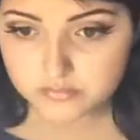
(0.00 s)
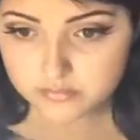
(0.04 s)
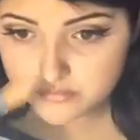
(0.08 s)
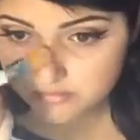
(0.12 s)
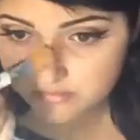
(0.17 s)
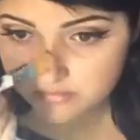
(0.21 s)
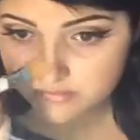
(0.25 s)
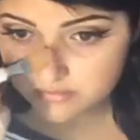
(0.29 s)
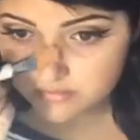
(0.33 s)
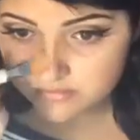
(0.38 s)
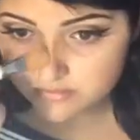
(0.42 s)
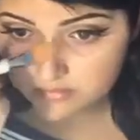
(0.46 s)

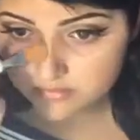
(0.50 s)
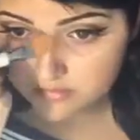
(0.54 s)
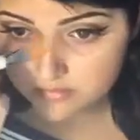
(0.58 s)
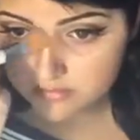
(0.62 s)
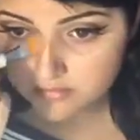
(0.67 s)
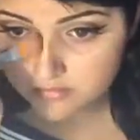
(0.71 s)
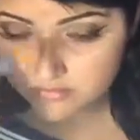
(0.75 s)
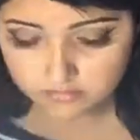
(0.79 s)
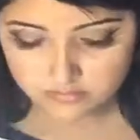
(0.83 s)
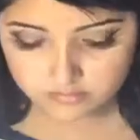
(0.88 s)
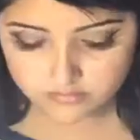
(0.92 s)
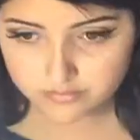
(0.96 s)
just
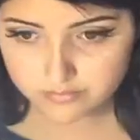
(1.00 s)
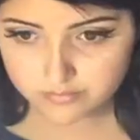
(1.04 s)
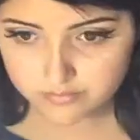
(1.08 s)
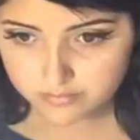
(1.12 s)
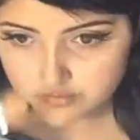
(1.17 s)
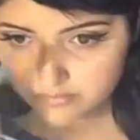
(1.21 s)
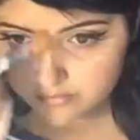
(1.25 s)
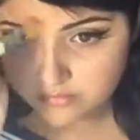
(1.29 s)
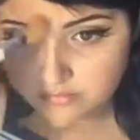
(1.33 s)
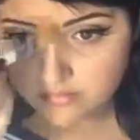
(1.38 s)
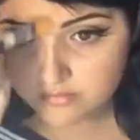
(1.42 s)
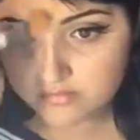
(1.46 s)
highlight
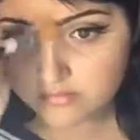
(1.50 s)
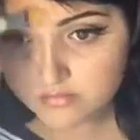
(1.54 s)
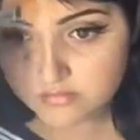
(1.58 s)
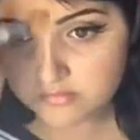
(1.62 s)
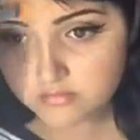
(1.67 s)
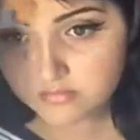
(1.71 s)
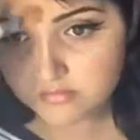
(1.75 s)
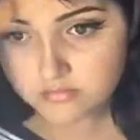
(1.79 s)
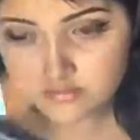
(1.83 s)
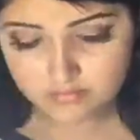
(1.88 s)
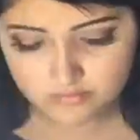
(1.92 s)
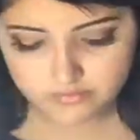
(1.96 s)
where
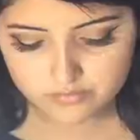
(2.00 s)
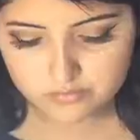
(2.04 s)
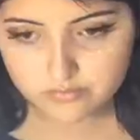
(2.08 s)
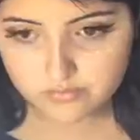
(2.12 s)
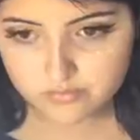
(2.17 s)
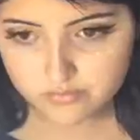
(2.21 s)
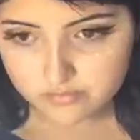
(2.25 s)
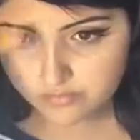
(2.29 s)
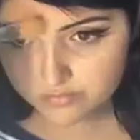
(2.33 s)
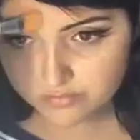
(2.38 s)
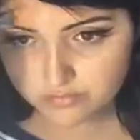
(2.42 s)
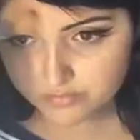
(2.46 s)
cheekbones are
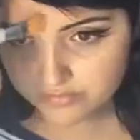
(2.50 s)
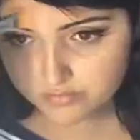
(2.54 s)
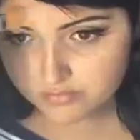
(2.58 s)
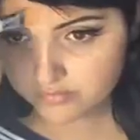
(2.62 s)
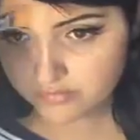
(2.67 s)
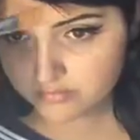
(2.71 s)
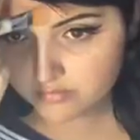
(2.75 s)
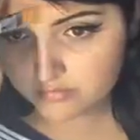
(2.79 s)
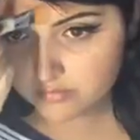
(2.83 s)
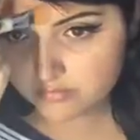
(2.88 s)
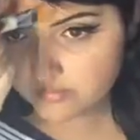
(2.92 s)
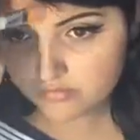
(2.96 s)
supposed to
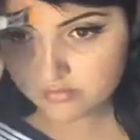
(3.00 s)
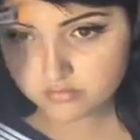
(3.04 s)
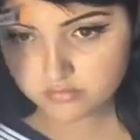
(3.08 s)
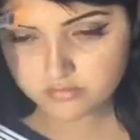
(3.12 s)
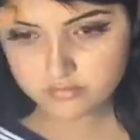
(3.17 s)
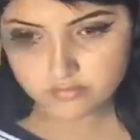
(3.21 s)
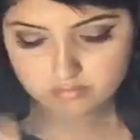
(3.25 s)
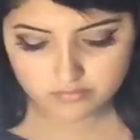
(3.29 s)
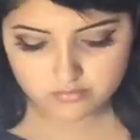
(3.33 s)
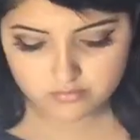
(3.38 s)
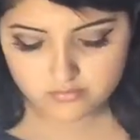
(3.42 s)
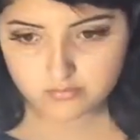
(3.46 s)
be,
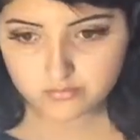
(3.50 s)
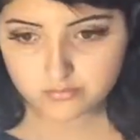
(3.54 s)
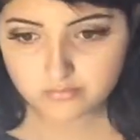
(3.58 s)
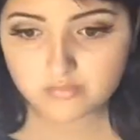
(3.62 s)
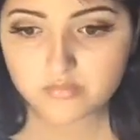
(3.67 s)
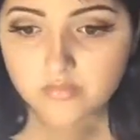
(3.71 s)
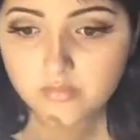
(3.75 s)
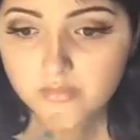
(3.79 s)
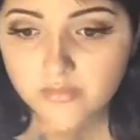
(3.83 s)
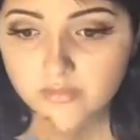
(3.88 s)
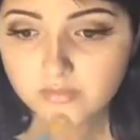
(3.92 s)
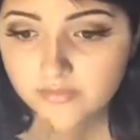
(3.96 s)
because we all
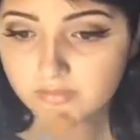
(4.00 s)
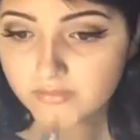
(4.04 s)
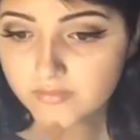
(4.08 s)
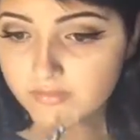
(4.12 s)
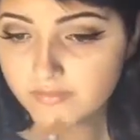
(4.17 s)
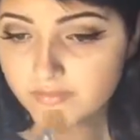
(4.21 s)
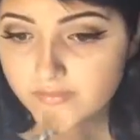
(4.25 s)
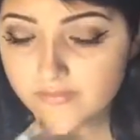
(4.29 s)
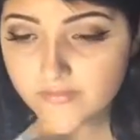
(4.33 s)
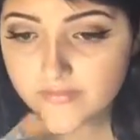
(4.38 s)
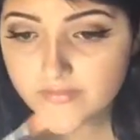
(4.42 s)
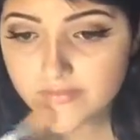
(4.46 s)
know I don't have
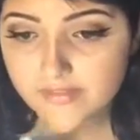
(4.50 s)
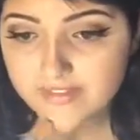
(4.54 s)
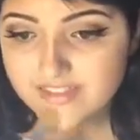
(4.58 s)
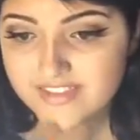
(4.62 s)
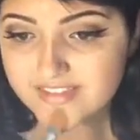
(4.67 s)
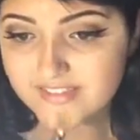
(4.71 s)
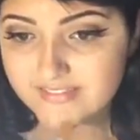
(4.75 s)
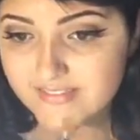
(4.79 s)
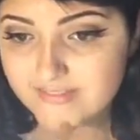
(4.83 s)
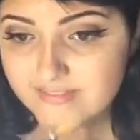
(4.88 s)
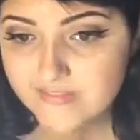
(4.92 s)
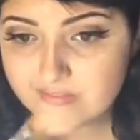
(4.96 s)
those.
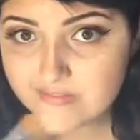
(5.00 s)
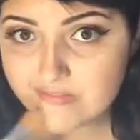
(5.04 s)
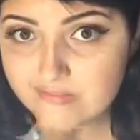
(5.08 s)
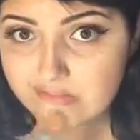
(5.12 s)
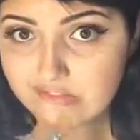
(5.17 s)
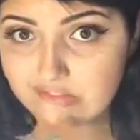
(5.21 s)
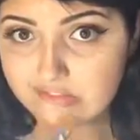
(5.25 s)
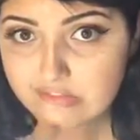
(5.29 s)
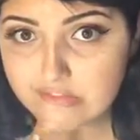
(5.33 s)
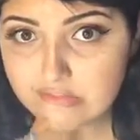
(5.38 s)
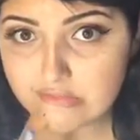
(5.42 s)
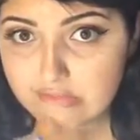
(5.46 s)

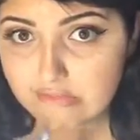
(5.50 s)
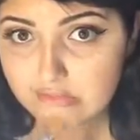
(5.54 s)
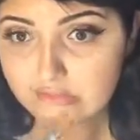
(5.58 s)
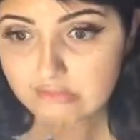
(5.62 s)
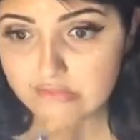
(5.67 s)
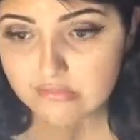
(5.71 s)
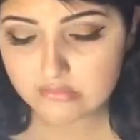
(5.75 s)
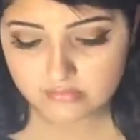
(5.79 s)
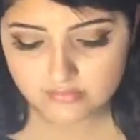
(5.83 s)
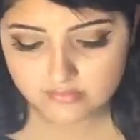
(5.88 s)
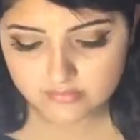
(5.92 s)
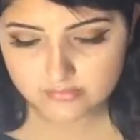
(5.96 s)
Bridge
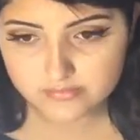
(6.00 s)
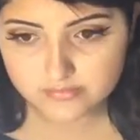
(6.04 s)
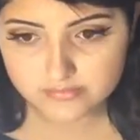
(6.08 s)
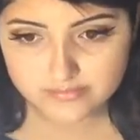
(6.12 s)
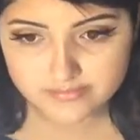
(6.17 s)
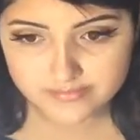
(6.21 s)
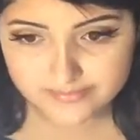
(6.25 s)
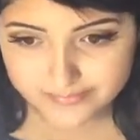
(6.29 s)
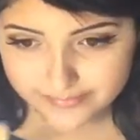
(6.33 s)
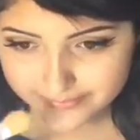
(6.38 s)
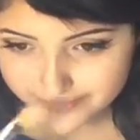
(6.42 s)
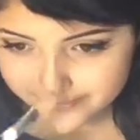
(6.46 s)
of the
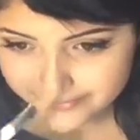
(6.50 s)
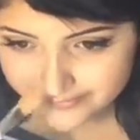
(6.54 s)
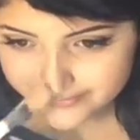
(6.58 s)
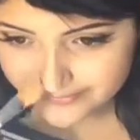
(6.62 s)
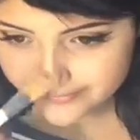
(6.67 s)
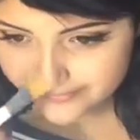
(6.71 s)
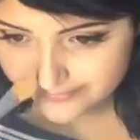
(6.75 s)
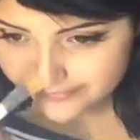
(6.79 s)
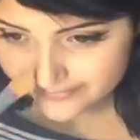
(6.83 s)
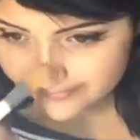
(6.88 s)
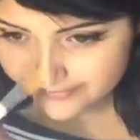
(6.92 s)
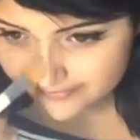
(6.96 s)
nose and
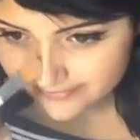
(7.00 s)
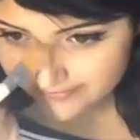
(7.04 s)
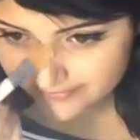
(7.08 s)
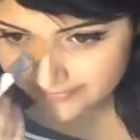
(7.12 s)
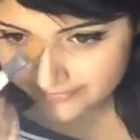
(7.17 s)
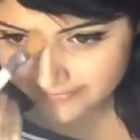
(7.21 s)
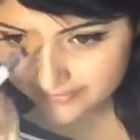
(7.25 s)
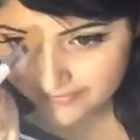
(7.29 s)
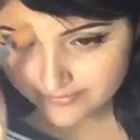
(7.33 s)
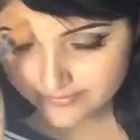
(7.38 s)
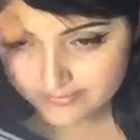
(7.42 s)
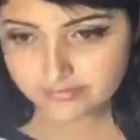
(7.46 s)
chin.
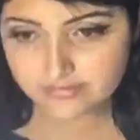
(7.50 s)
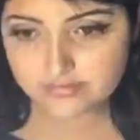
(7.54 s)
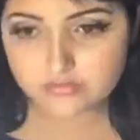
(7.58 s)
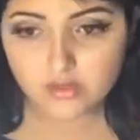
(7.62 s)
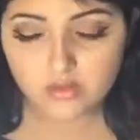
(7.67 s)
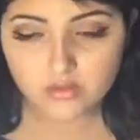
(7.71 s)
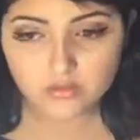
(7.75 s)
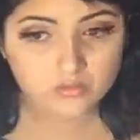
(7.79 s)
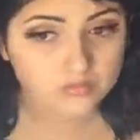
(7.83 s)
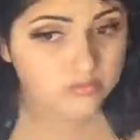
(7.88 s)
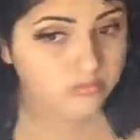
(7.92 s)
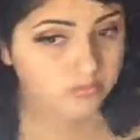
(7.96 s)

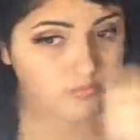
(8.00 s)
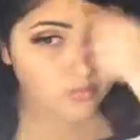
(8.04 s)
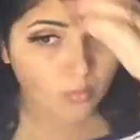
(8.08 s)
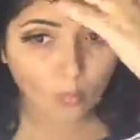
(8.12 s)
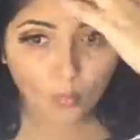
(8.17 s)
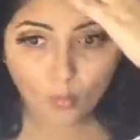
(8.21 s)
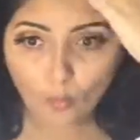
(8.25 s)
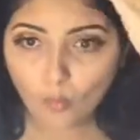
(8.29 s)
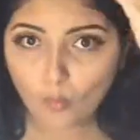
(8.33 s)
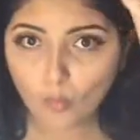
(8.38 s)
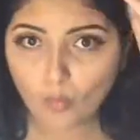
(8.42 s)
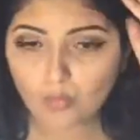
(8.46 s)

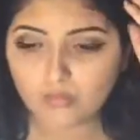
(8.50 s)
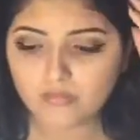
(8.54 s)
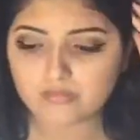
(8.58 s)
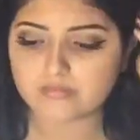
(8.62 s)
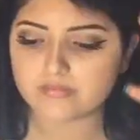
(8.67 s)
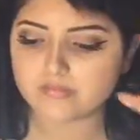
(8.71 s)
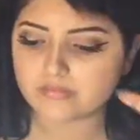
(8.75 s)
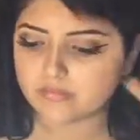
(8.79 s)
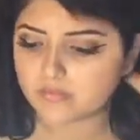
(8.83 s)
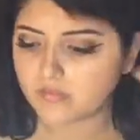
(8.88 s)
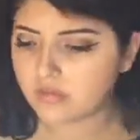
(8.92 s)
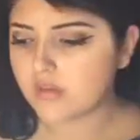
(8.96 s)

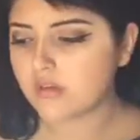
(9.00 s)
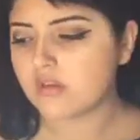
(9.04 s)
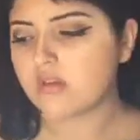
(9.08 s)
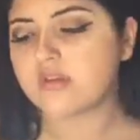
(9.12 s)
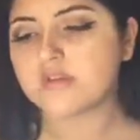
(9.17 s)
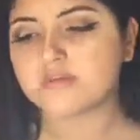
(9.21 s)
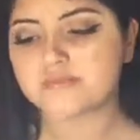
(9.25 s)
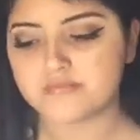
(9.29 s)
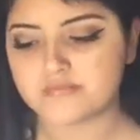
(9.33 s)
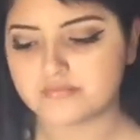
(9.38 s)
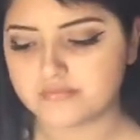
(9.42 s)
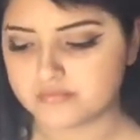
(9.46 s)
A little
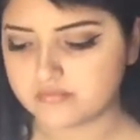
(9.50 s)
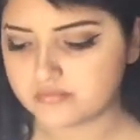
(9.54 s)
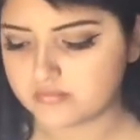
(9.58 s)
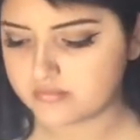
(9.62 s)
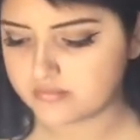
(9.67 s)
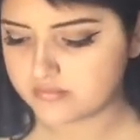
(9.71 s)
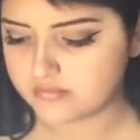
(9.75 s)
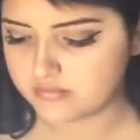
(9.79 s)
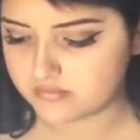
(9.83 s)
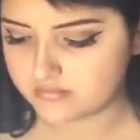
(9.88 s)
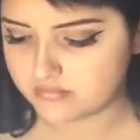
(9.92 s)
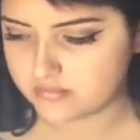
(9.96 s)
bit in the
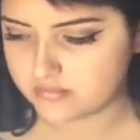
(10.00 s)
forehead.